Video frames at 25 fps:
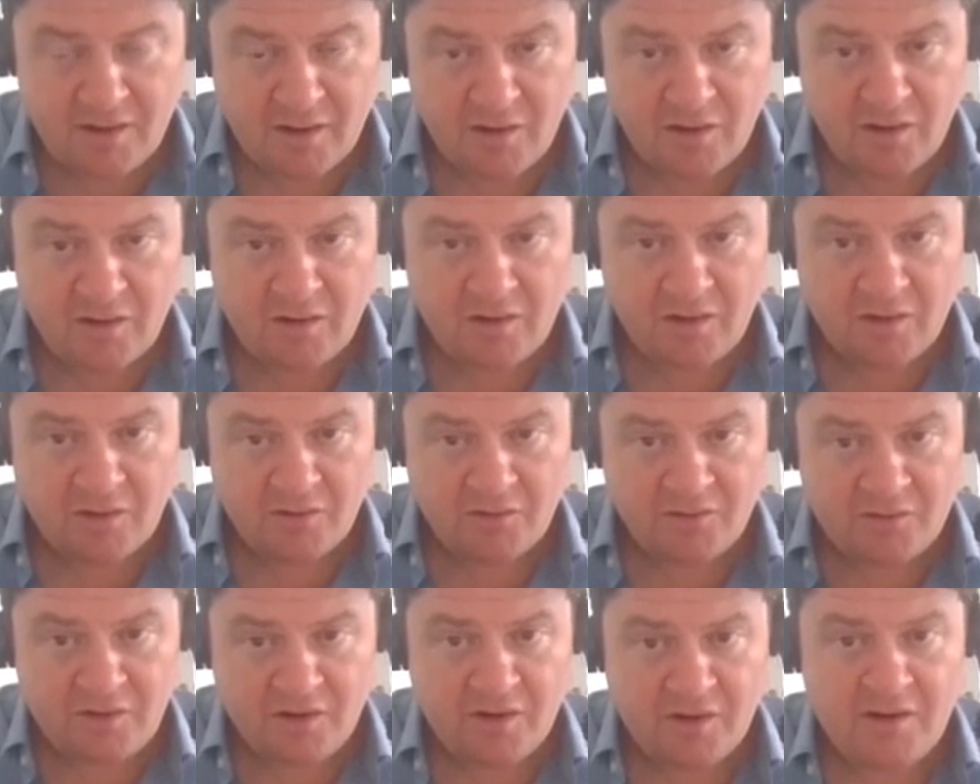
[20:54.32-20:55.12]
Our
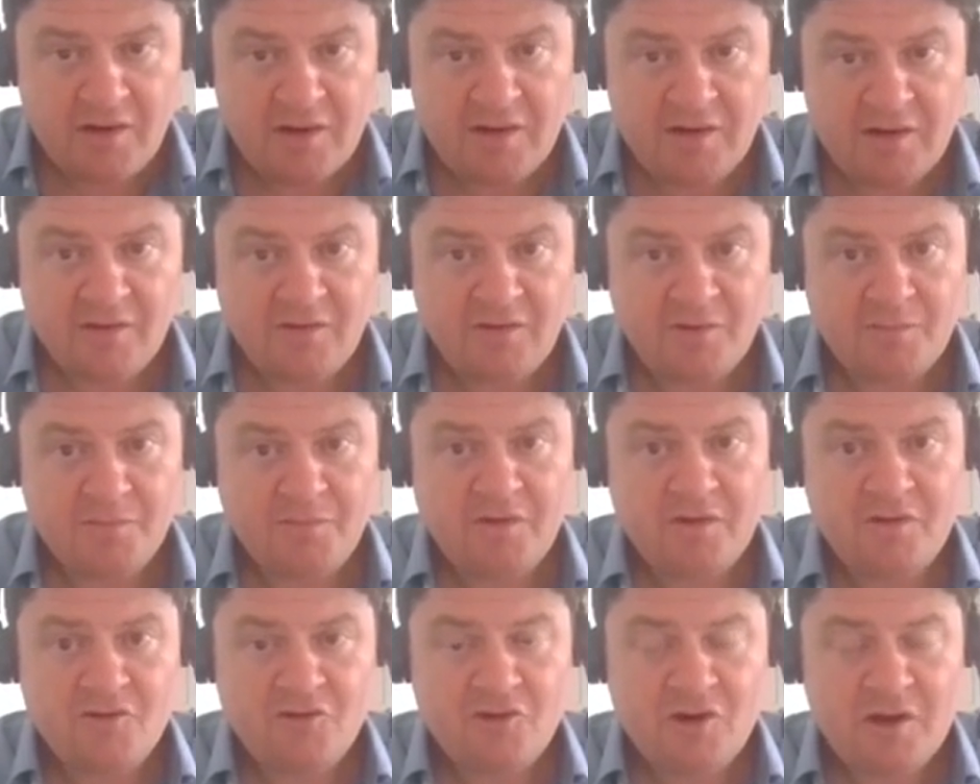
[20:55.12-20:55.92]
sterling
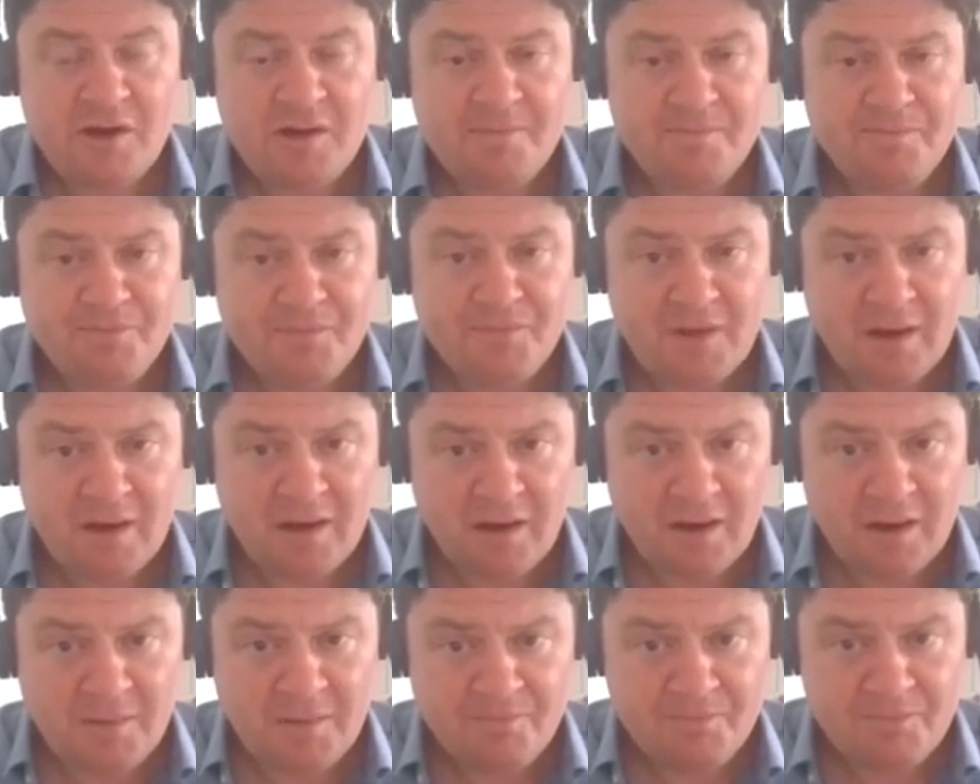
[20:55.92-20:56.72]
subsidiary
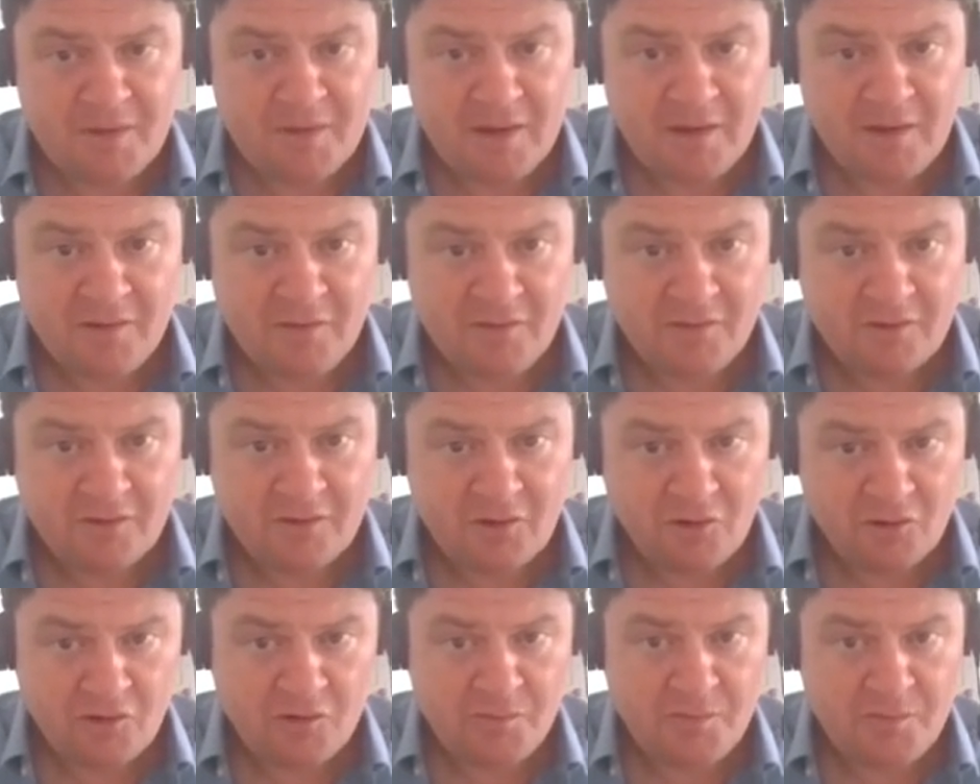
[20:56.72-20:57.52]
is
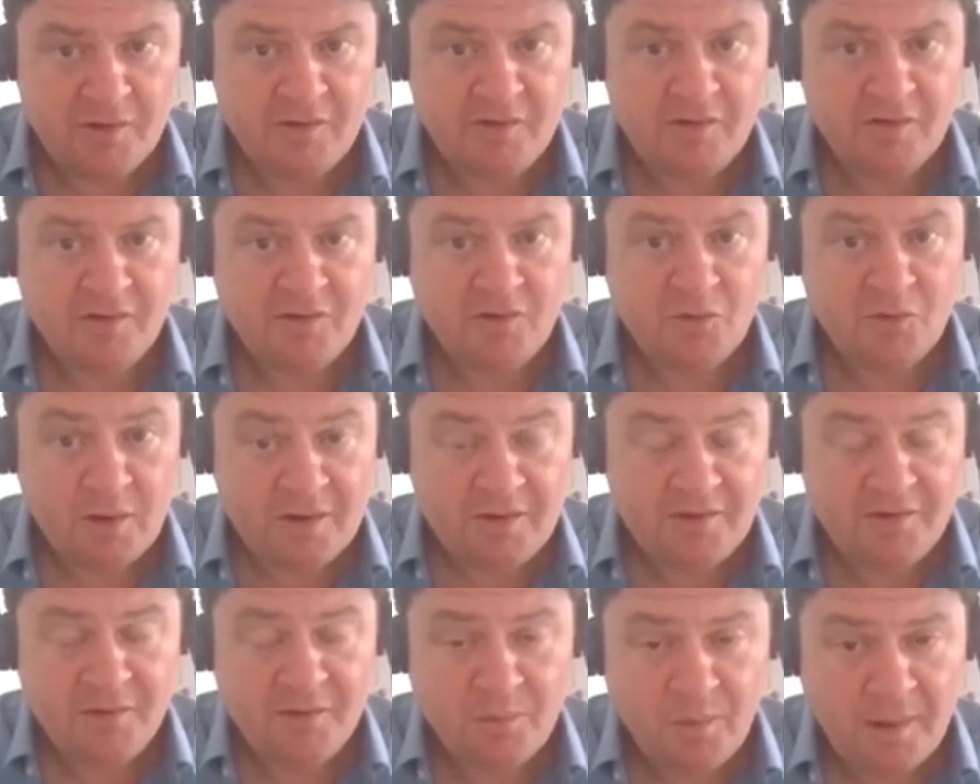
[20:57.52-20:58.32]
contributing
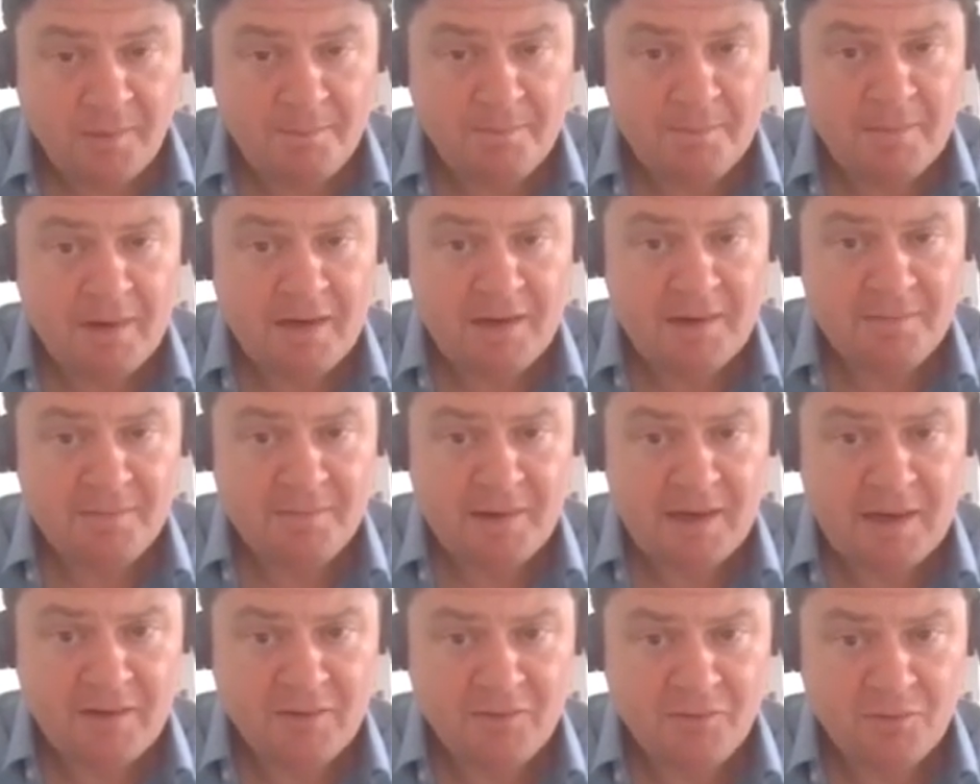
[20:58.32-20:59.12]
£21 million
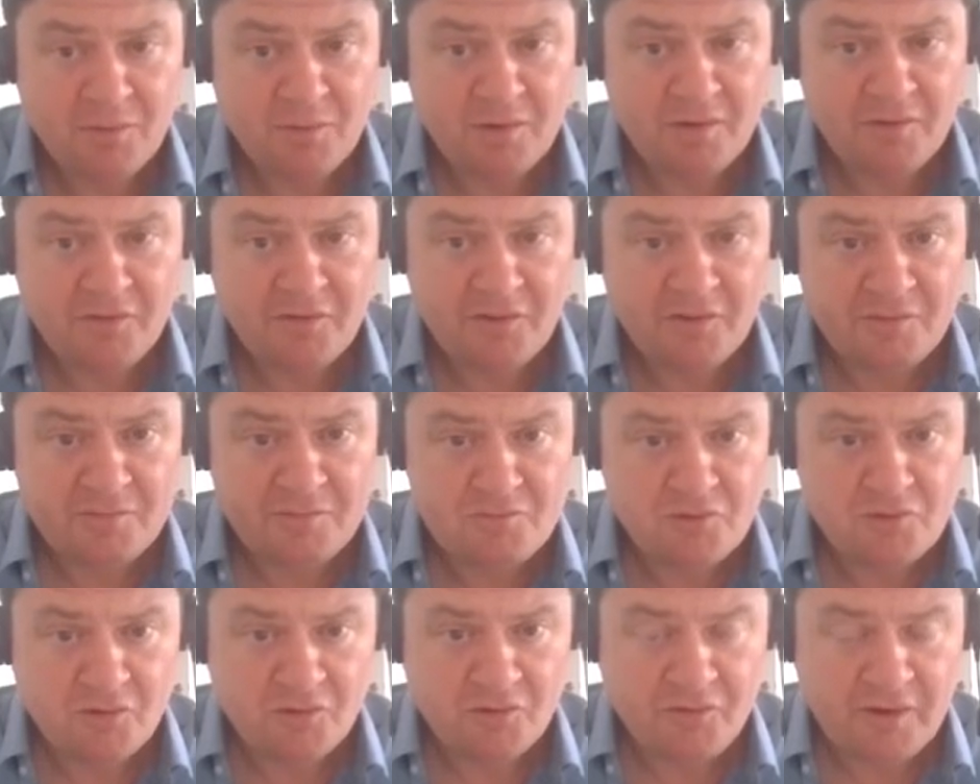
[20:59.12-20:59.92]
worth
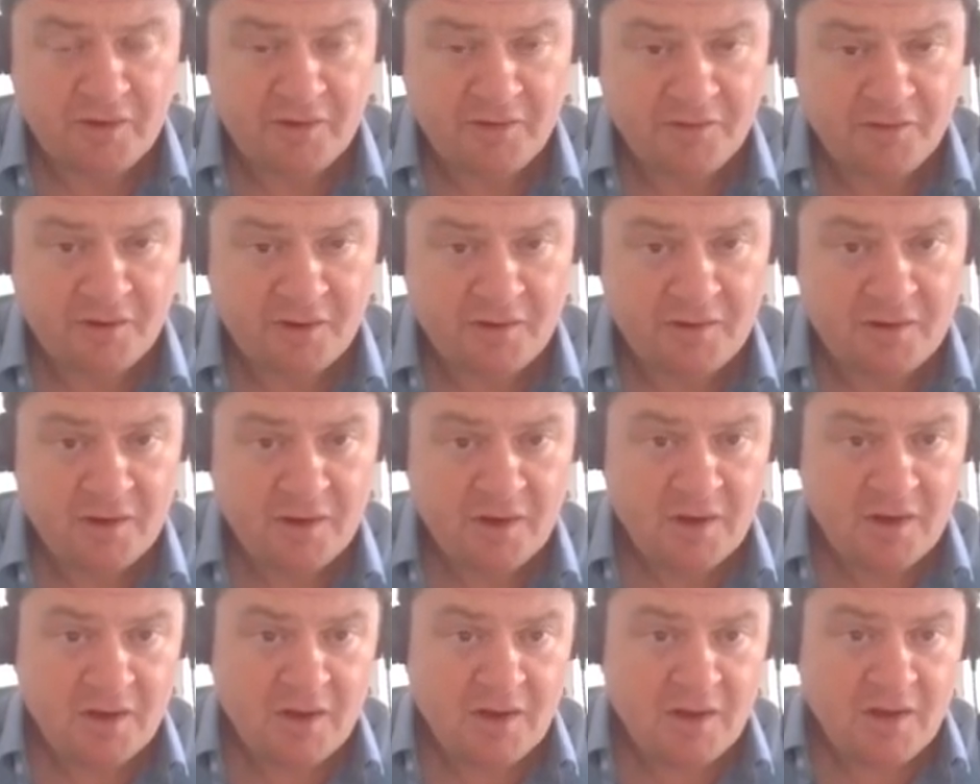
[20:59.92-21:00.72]
of profit. So
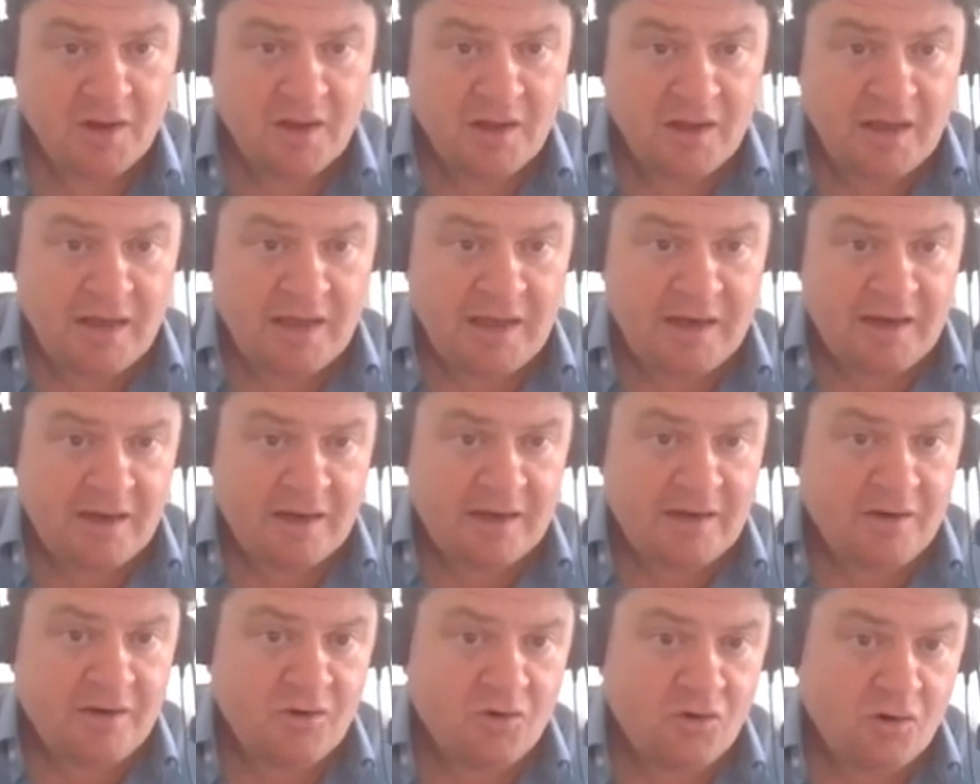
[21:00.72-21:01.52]
in
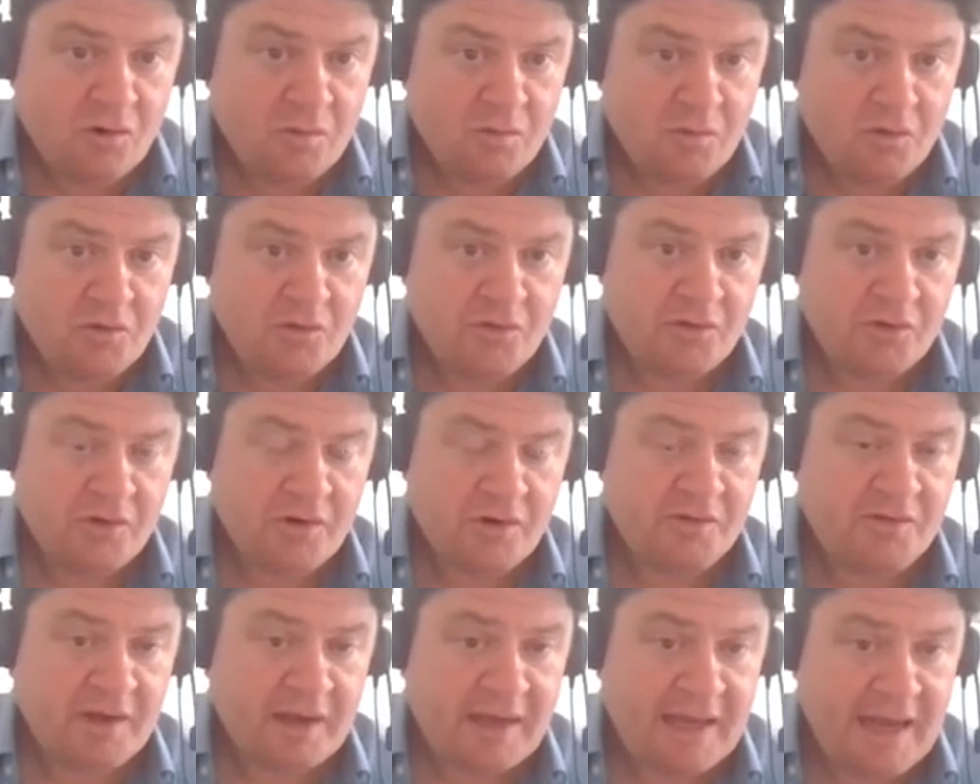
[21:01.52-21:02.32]
a normal
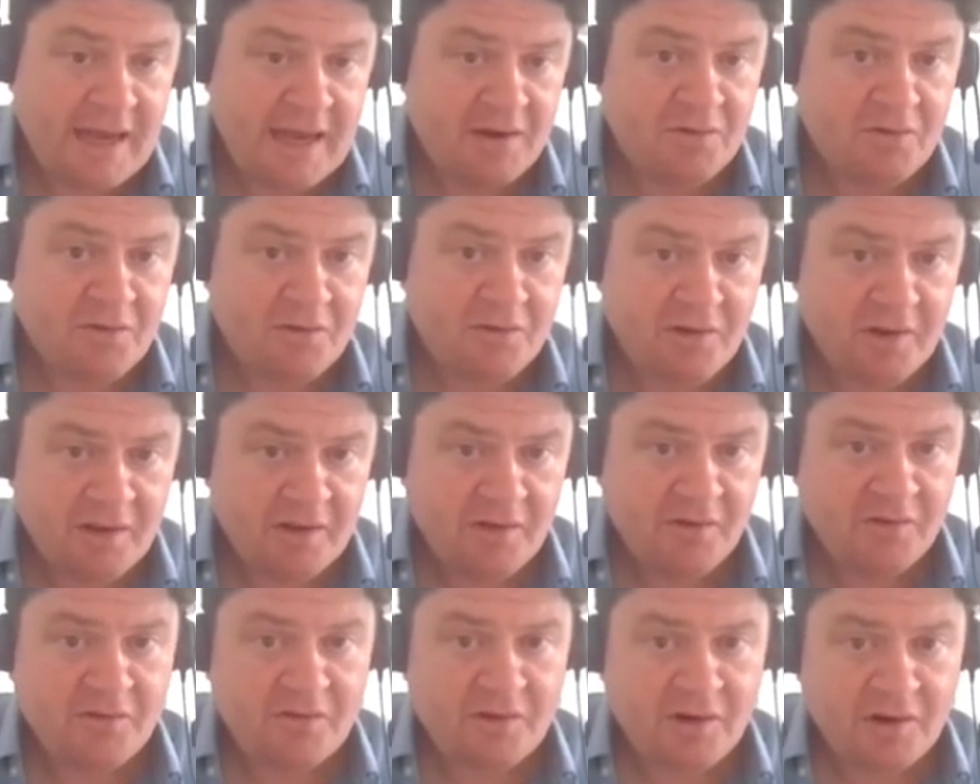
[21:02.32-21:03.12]
sort of
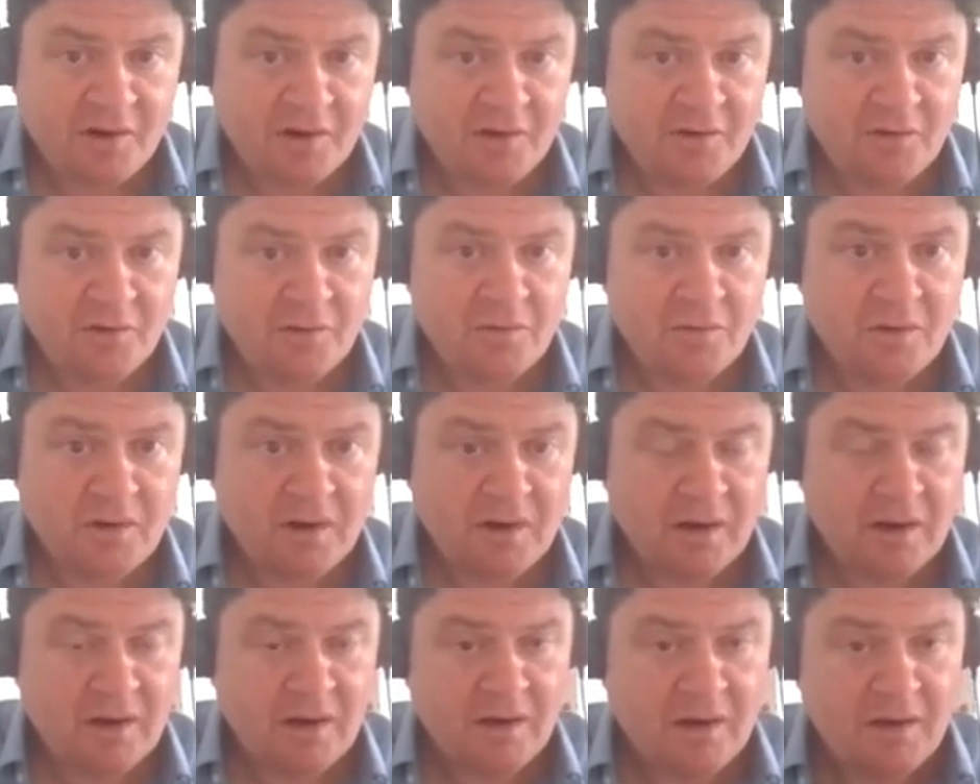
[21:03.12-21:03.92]
accounting
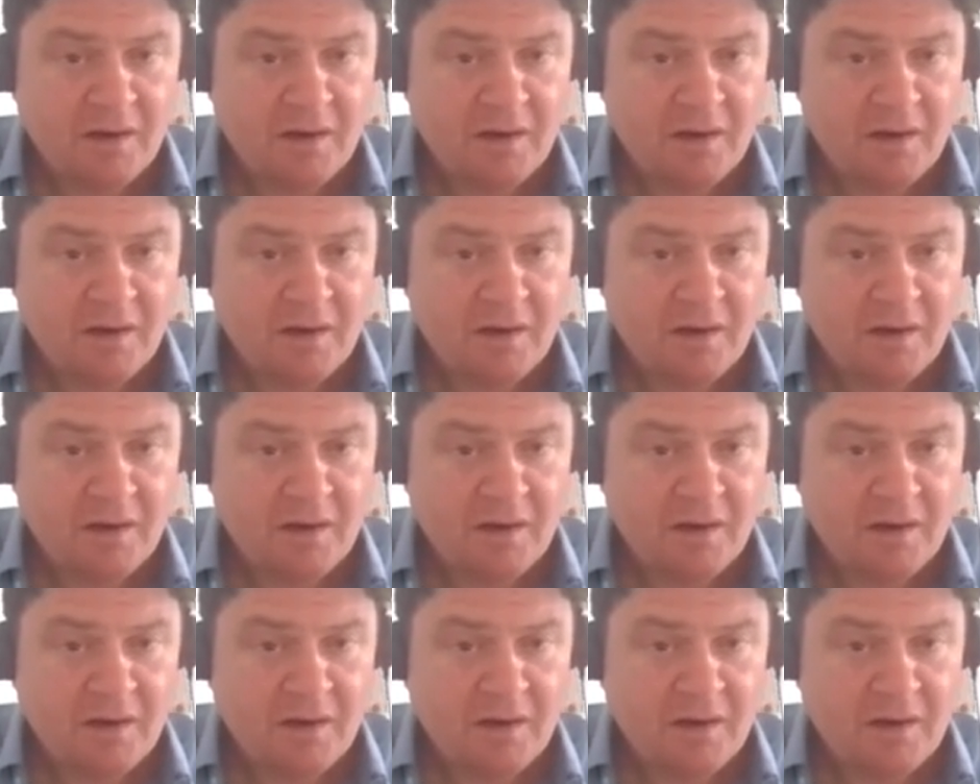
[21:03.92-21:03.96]
style